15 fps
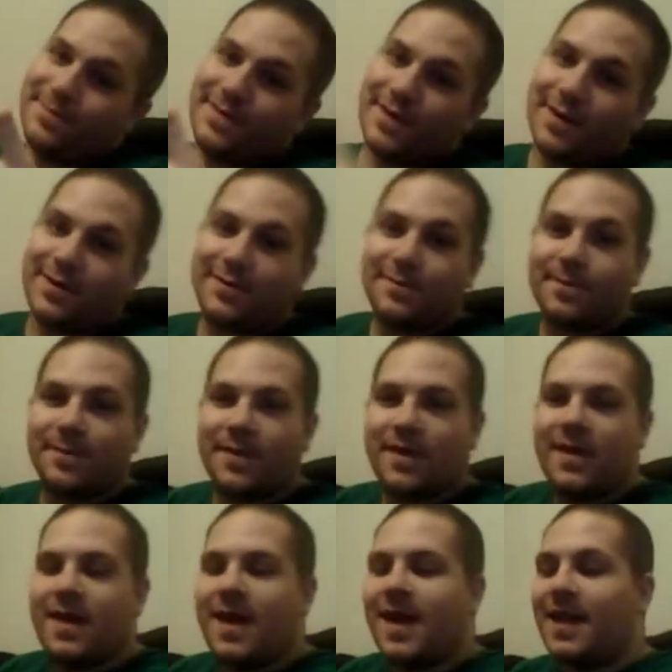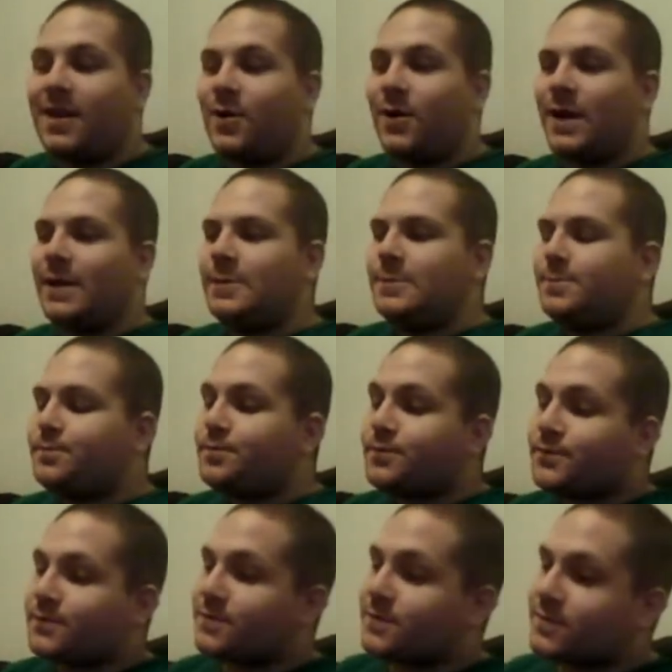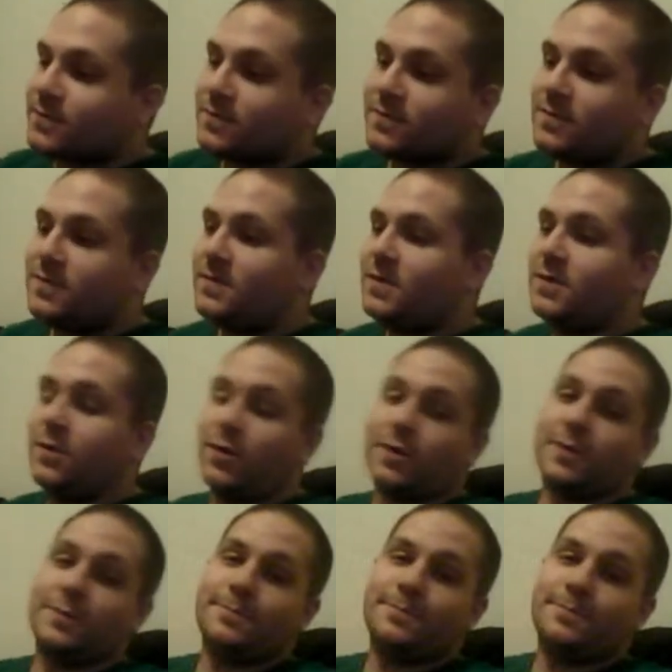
You know. Anyway, oh,